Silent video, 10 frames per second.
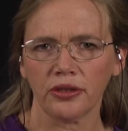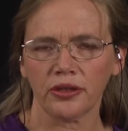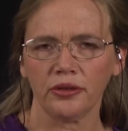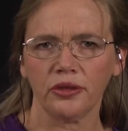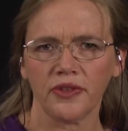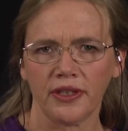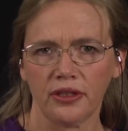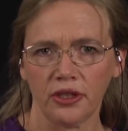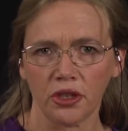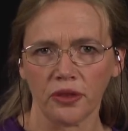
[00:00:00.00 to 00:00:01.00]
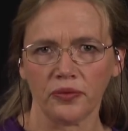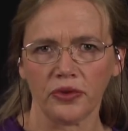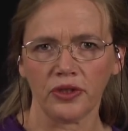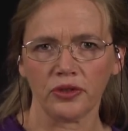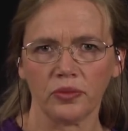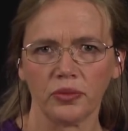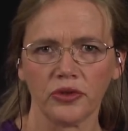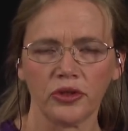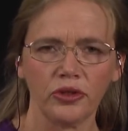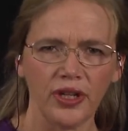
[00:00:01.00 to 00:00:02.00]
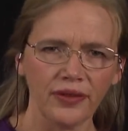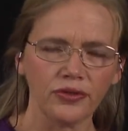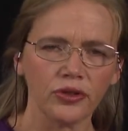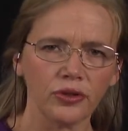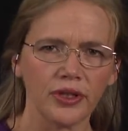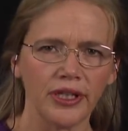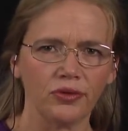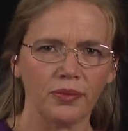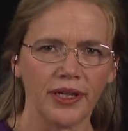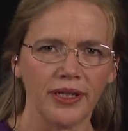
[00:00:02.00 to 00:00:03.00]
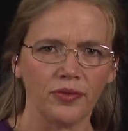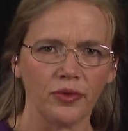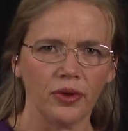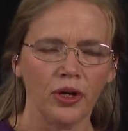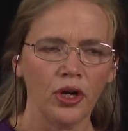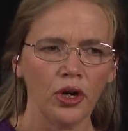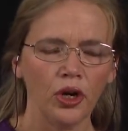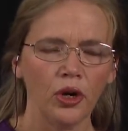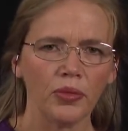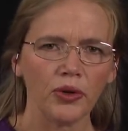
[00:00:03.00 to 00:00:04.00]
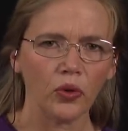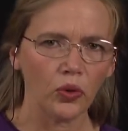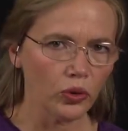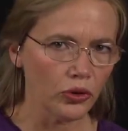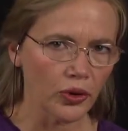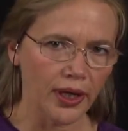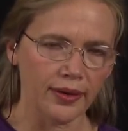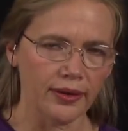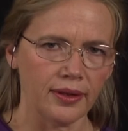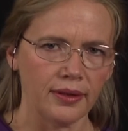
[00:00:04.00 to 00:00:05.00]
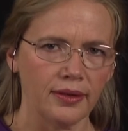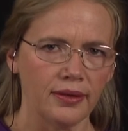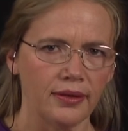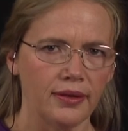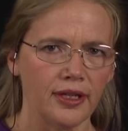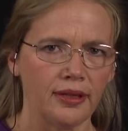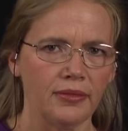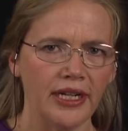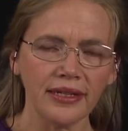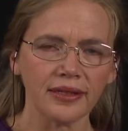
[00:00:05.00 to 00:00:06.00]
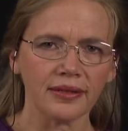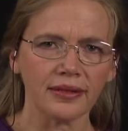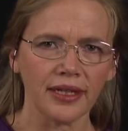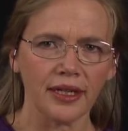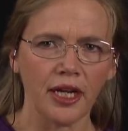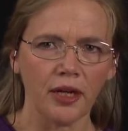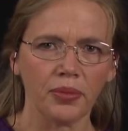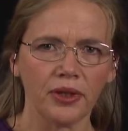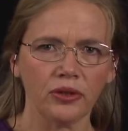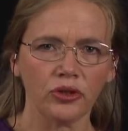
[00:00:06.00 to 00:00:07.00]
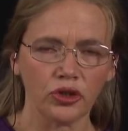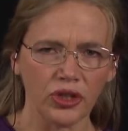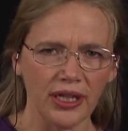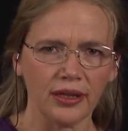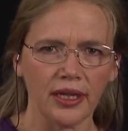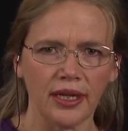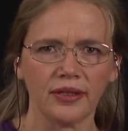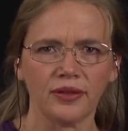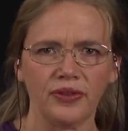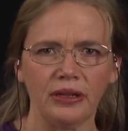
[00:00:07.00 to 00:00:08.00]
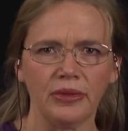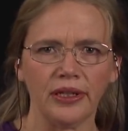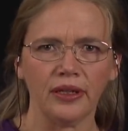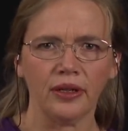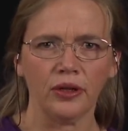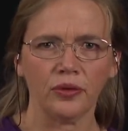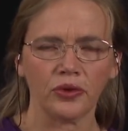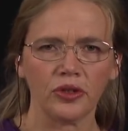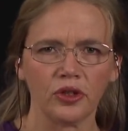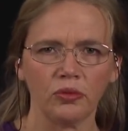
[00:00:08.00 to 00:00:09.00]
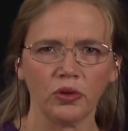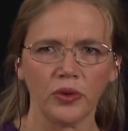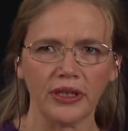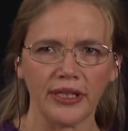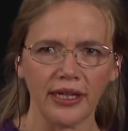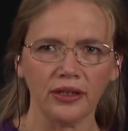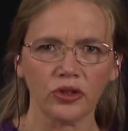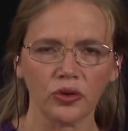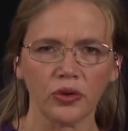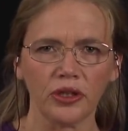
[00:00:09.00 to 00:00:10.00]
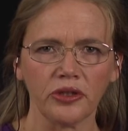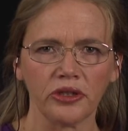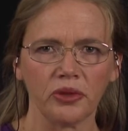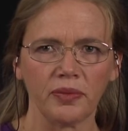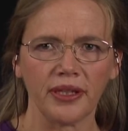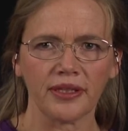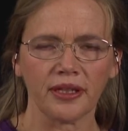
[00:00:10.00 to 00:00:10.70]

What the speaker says: until you've done addition, for example. So you have to do it level by level. But all your other lessons can happen together as a family. For example, when dad is talking to them about